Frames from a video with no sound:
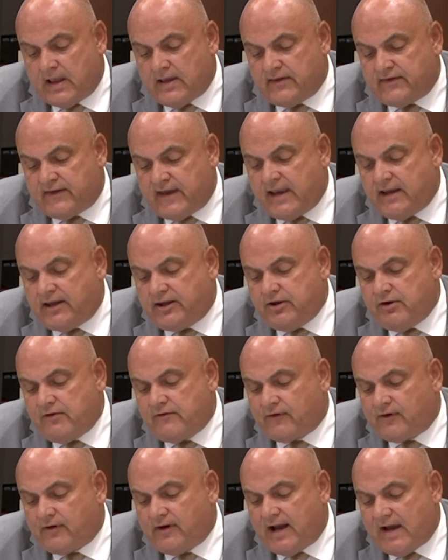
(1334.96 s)
Thank you
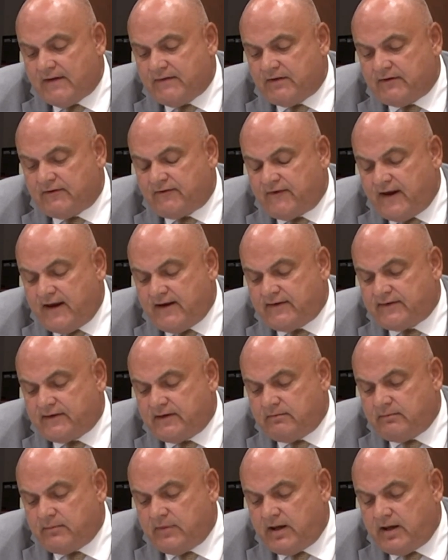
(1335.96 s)
for having faith
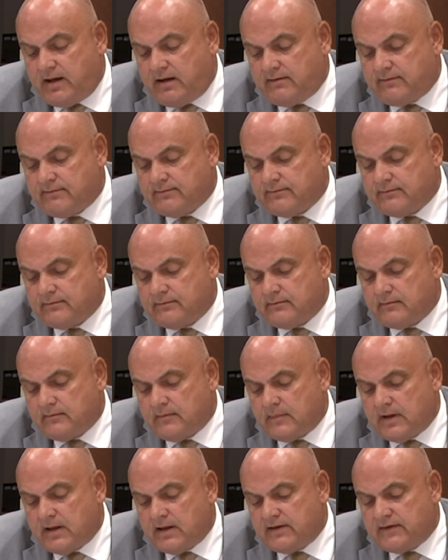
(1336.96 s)
in me.
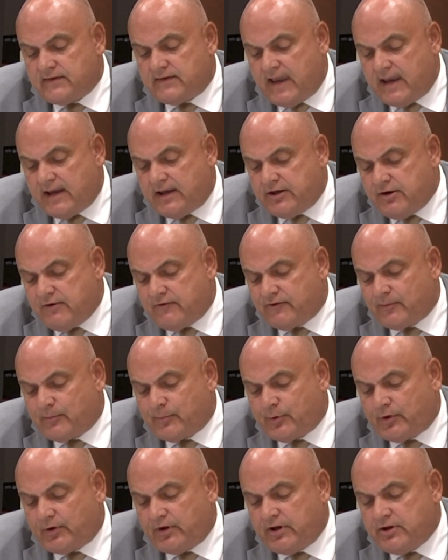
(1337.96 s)
Thank you for
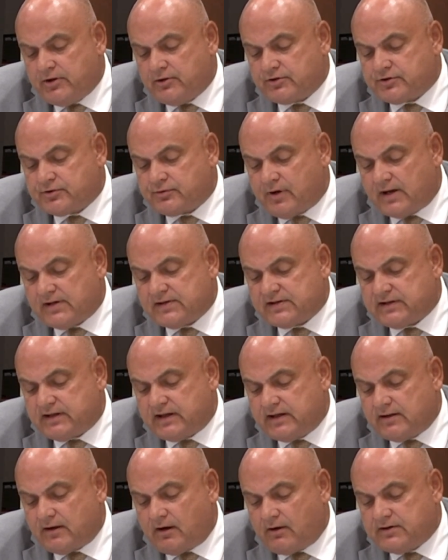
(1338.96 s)
putting your trust
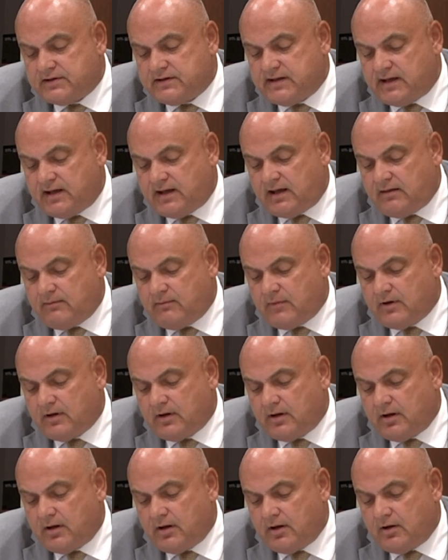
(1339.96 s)
in our team.
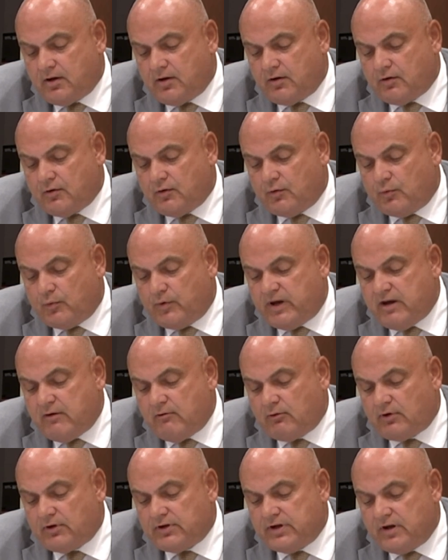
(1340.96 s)
We
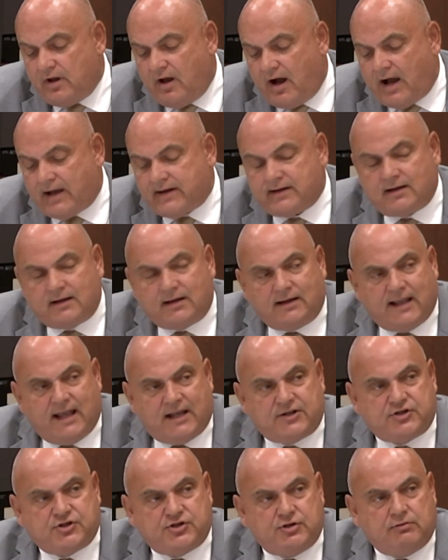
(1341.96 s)
will not
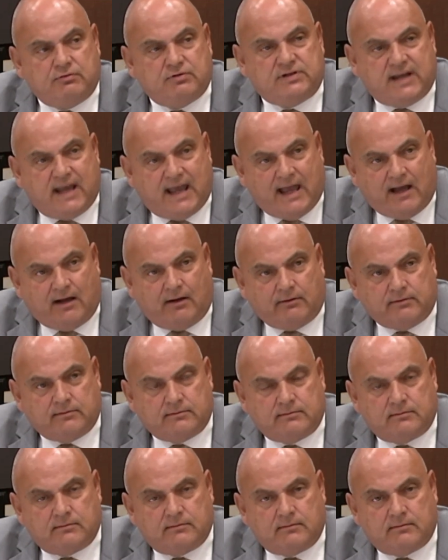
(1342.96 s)
let you down.
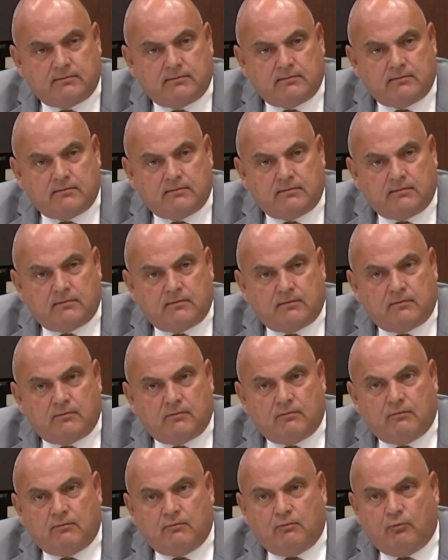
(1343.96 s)

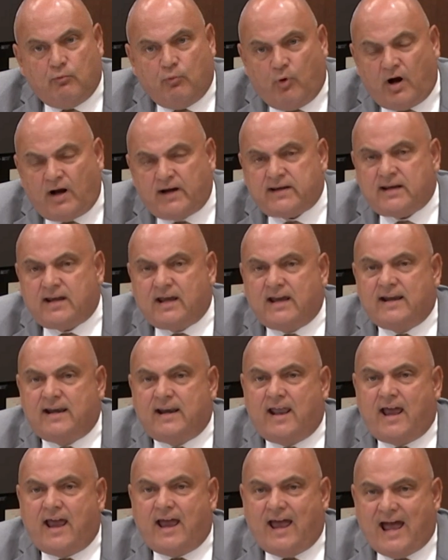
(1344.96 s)
What
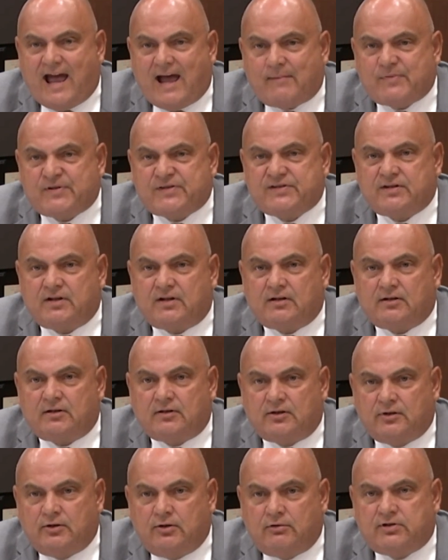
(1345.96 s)
an
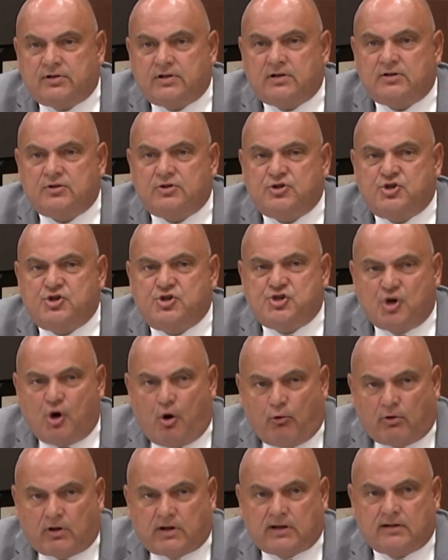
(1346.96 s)
absolute
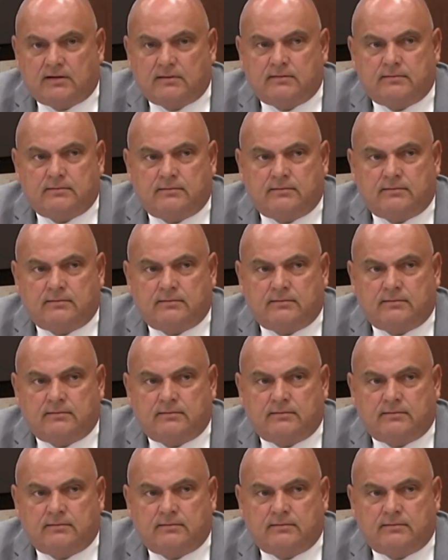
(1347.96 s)
joke.